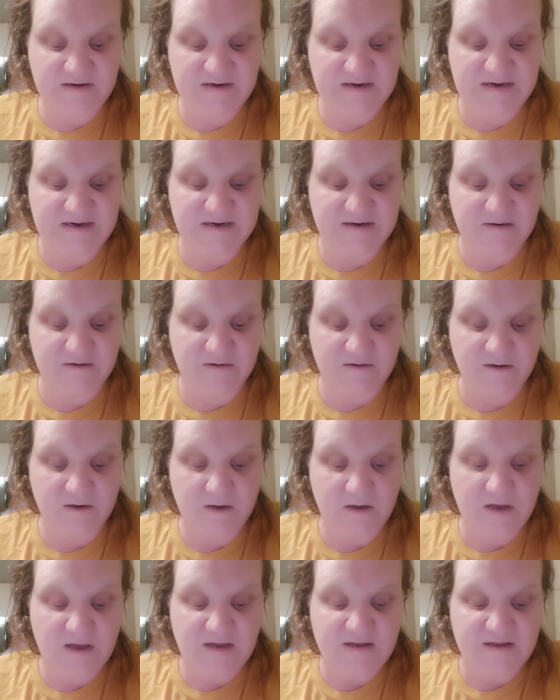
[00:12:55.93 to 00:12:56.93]
and
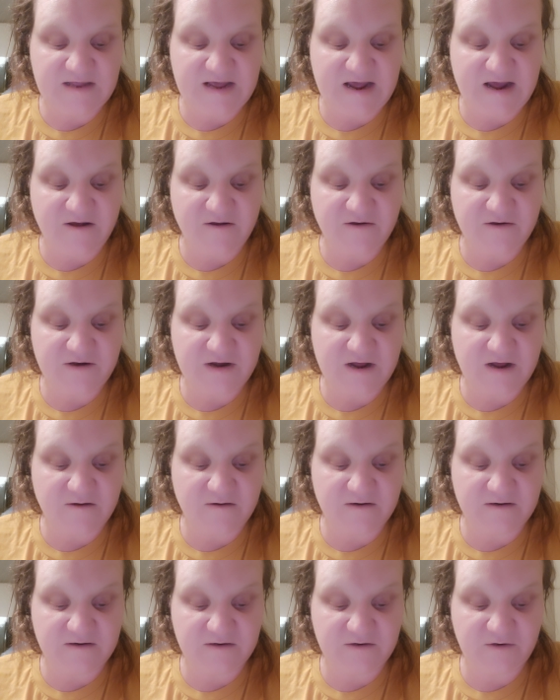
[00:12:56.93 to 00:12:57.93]
thou
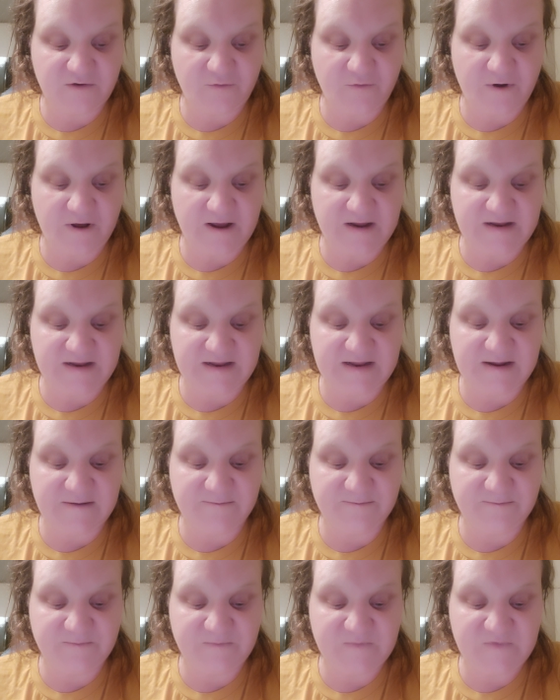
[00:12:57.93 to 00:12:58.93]
shalt destroy
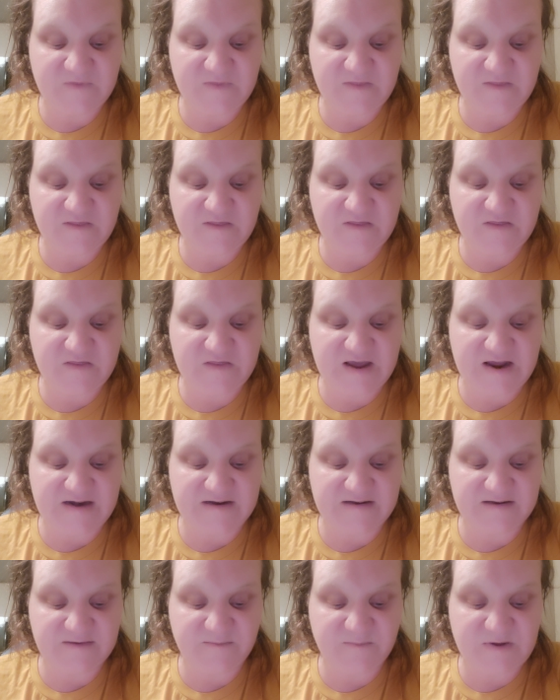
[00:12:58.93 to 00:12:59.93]
them that
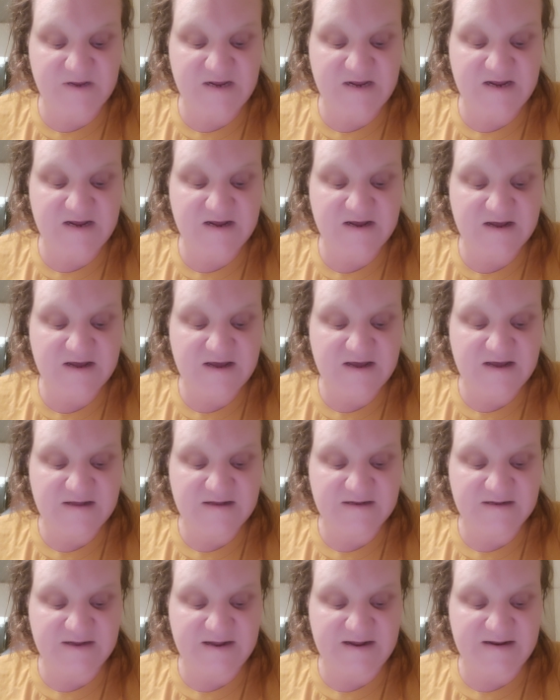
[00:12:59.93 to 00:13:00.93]
speak,
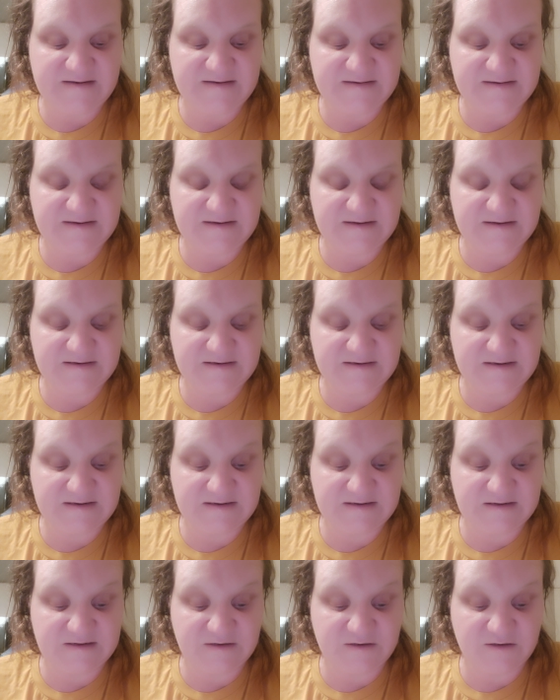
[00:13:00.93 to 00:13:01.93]
lest the